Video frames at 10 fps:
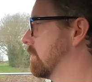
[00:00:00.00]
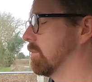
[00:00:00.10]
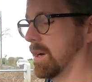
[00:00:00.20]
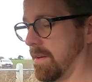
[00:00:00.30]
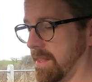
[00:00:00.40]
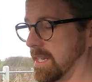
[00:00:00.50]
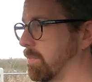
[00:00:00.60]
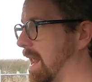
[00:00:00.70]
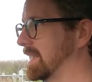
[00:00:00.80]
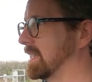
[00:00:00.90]
Whatever this
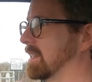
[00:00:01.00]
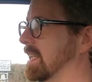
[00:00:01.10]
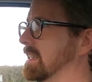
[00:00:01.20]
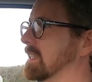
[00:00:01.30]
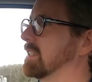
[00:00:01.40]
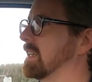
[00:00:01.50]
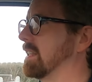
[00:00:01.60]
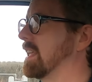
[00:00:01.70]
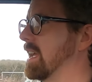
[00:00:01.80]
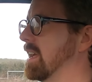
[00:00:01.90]
plastic thing is
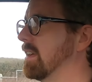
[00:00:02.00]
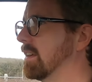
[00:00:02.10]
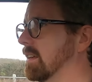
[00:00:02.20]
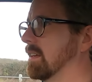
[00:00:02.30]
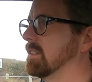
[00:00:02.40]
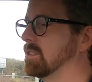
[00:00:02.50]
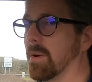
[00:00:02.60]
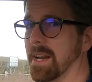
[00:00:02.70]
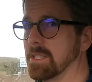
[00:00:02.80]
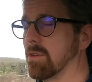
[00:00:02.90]
underneath here, do
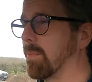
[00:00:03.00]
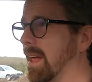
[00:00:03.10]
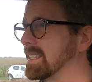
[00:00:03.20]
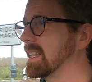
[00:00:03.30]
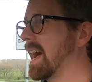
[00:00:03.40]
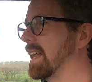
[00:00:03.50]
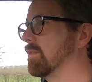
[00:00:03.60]
I need to replace that?